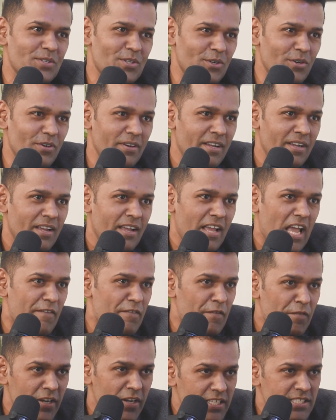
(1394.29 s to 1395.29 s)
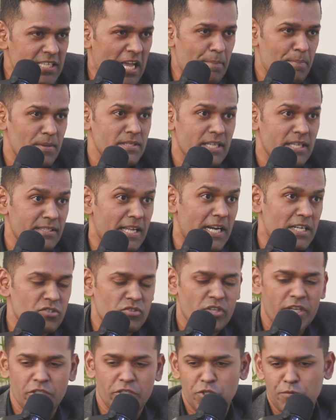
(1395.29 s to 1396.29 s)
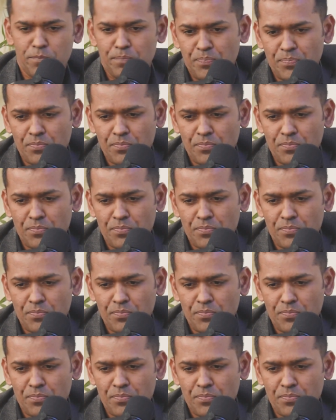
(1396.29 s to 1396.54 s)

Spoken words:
epiphanies happens at that stage.